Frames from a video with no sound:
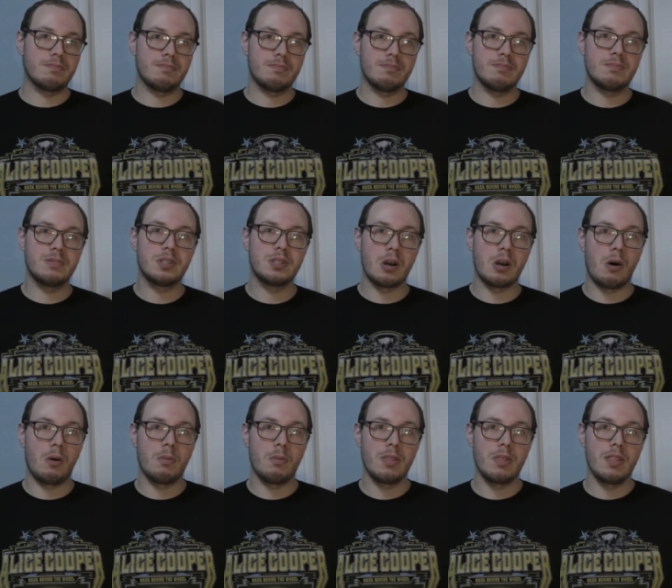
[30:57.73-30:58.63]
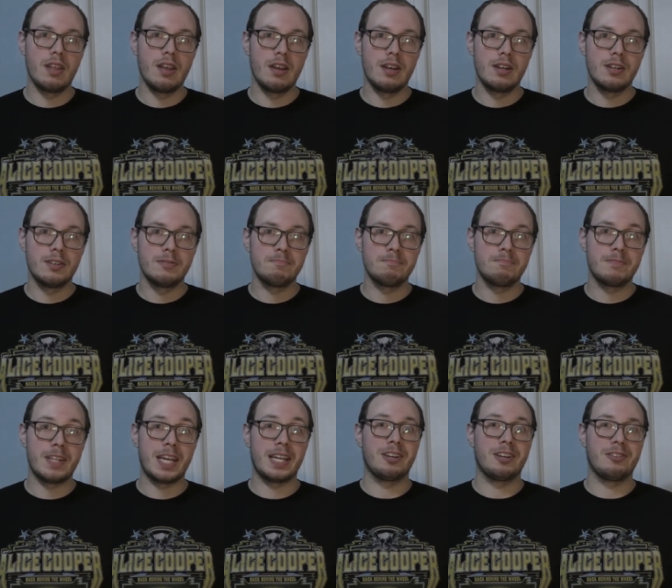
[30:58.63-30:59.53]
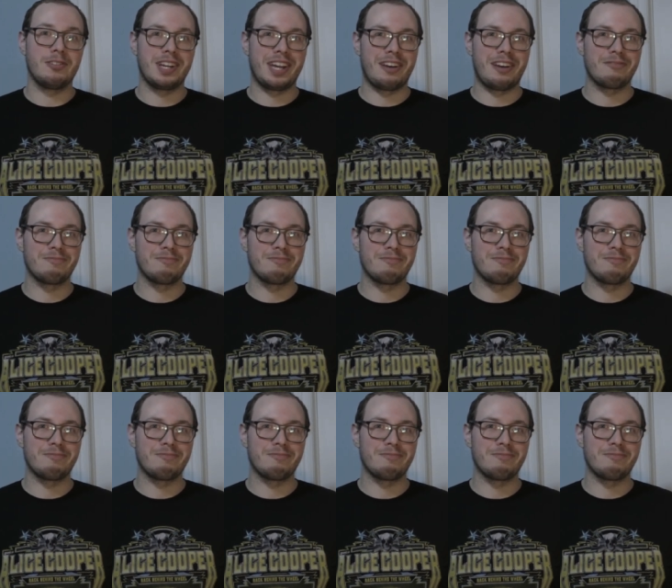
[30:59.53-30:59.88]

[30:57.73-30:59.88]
So thank you again.